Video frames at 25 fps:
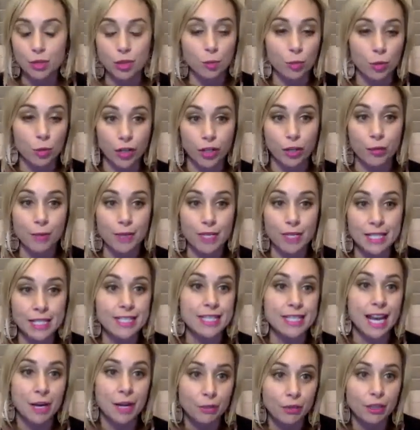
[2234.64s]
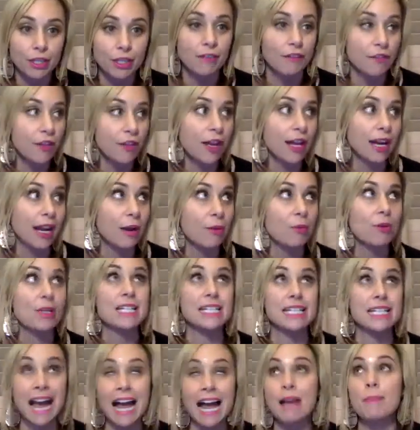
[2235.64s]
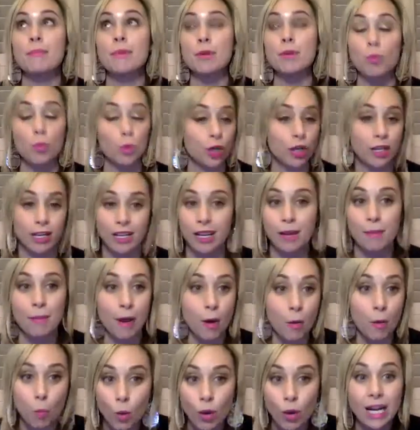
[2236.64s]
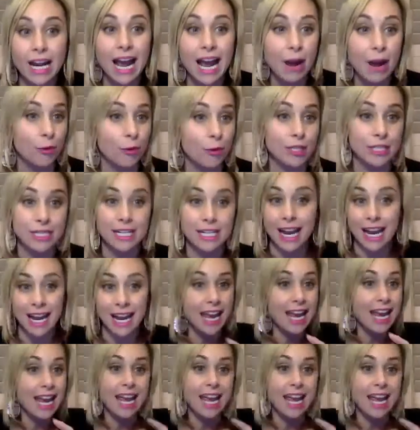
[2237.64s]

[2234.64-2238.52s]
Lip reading: work your business. I really feel like I went diamond working about 1 hour a day.